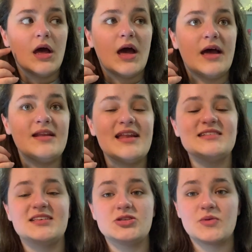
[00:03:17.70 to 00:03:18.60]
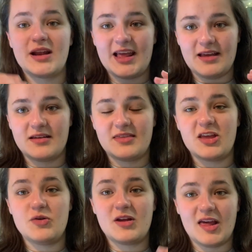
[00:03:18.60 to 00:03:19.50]
And then it sends you a link that
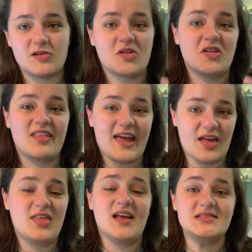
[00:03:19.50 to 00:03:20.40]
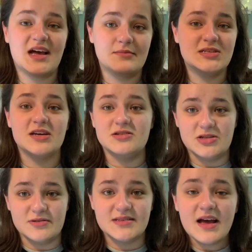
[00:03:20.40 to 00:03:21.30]
you click on on the day of the exam to go to
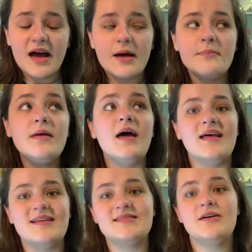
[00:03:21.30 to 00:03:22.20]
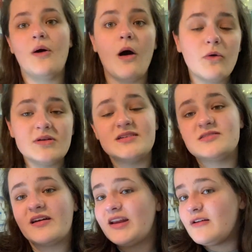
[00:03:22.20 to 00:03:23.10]
your exam, and there's a little holding
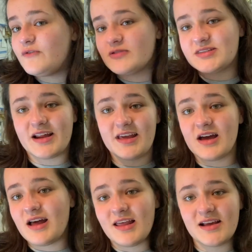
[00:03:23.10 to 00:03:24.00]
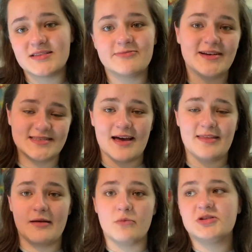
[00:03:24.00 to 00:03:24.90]
screen if you're slightly early. So I sat
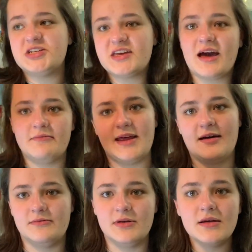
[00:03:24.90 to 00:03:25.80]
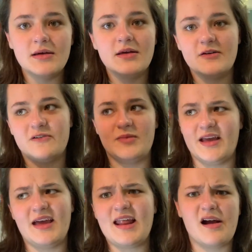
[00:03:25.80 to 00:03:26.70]
there and watched it count down from
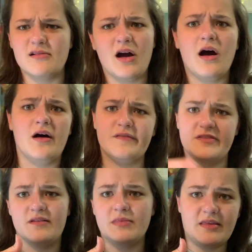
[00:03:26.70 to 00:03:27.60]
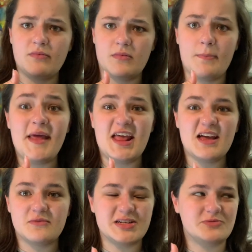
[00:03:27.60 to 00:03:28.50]
like an hour and a half to, to a minute,
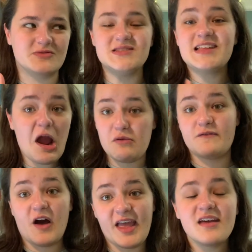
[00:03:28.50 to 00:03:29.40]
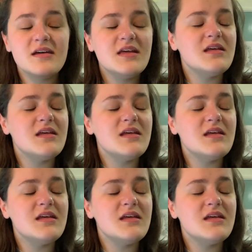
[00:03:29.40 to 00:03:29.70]
which was terrifying.